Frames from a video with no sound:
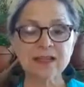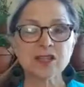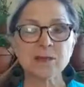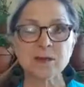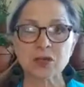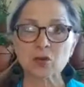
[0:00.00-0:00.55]
to
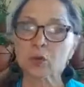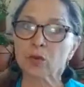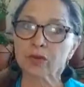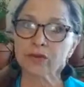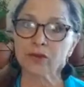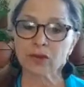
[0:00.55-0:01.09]
be
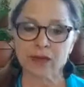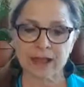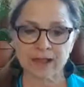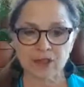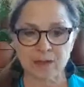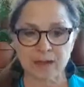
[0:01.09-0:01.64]
truthful,
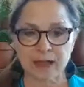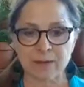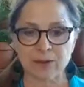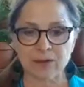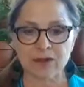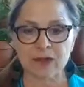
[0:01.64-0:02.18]
and to be
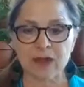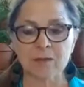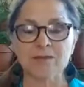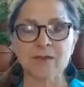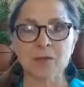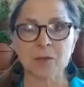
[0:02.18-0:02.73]
able to
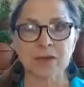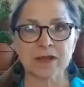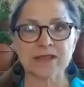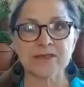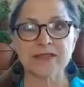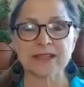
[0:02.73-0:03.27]
come from a place
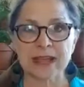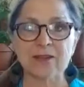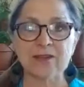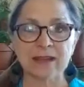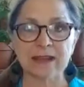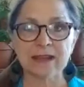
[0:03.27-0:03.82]
of
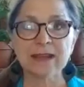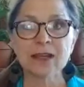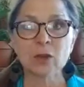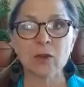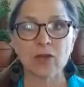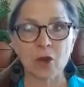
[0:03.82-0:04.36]
integrity
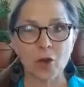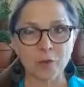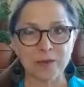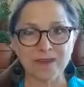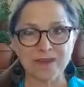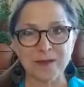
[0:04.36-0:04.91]
with
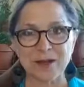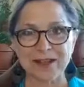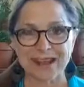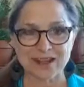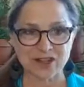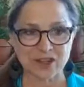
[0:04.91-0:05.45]
open
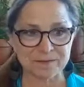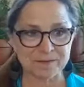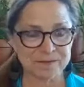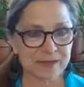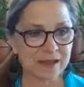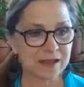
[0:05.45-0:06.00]
communication.
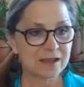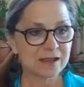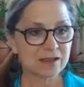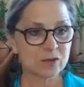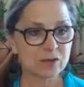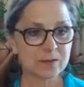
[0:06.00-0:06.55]

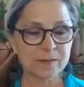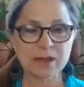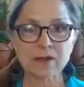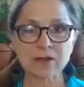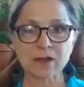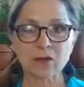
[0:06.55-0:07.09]
So some of
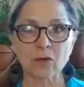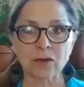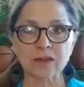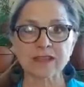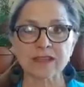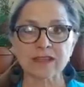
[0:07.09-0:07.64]
those are
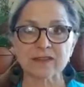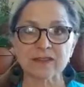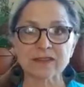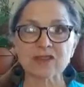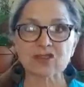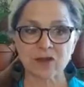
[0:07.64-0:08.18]
oils that give
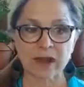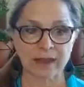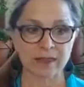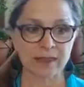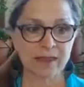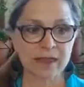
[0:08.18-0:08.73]
us
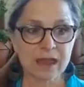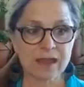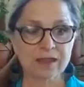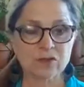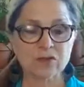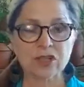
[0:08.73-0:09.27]
strength. And
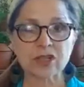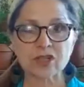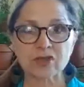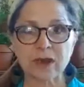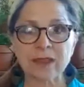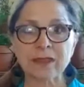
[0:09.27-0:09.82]
so to
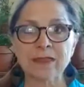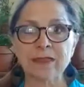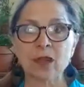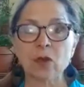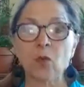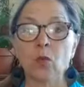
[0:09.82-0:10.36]
strengthen
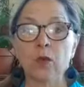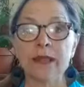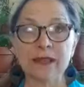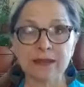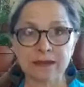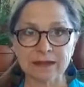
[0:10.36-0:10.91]
a
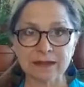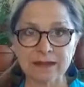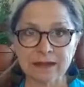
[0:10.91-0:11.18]
weakened